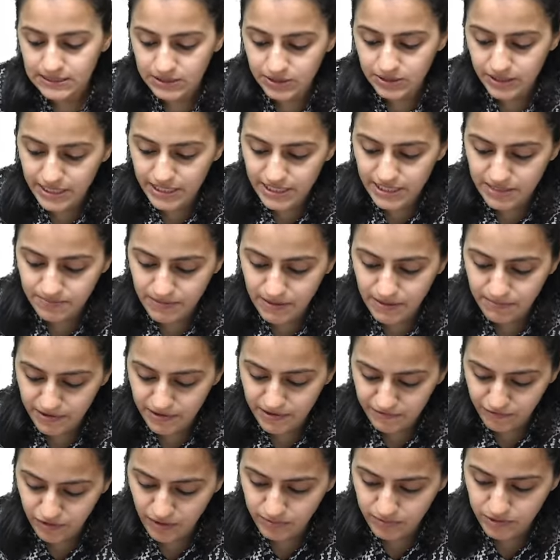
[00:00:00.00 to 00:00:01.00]
Okay,
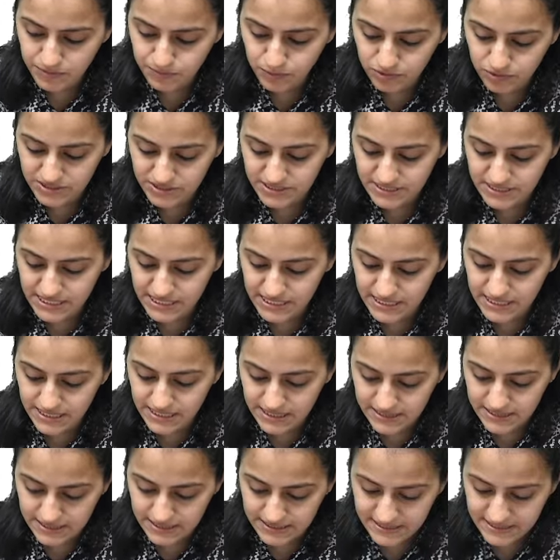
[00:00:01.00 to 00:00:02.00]
remember, from the
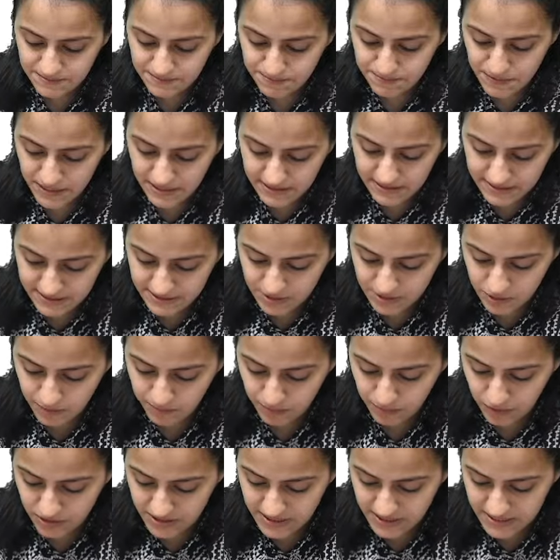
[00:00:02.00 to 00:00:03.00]
posterior is pils. So
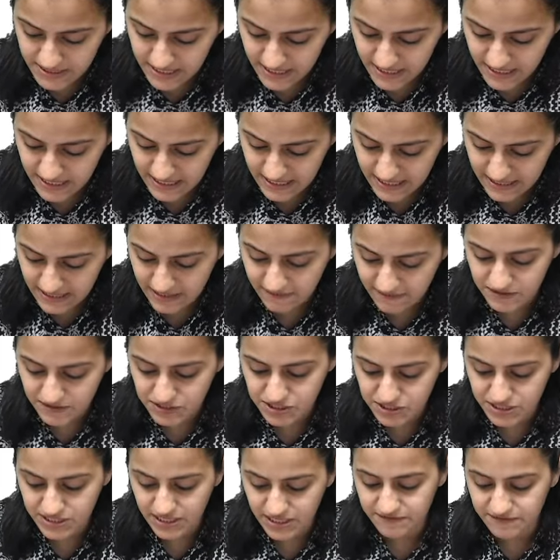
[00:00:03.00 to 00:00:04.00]
posterior
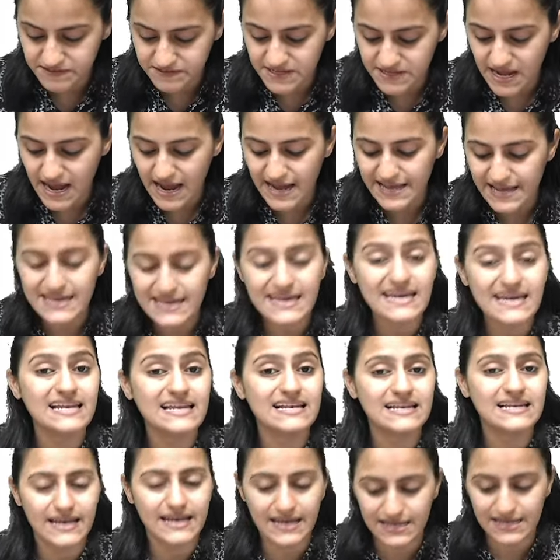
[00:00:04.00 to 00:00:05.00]
division gives
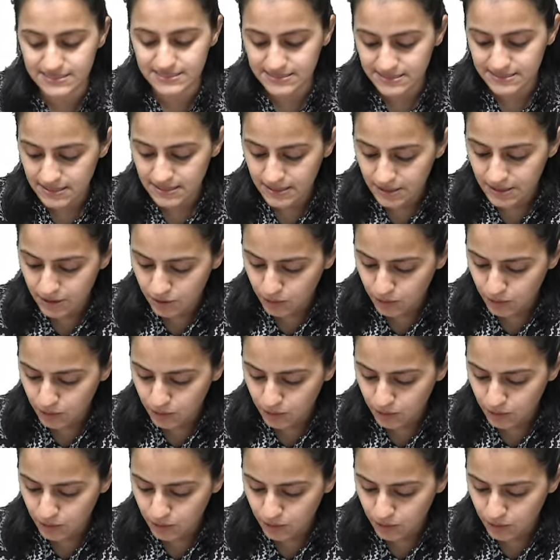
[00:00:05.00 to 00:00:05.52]
ILS.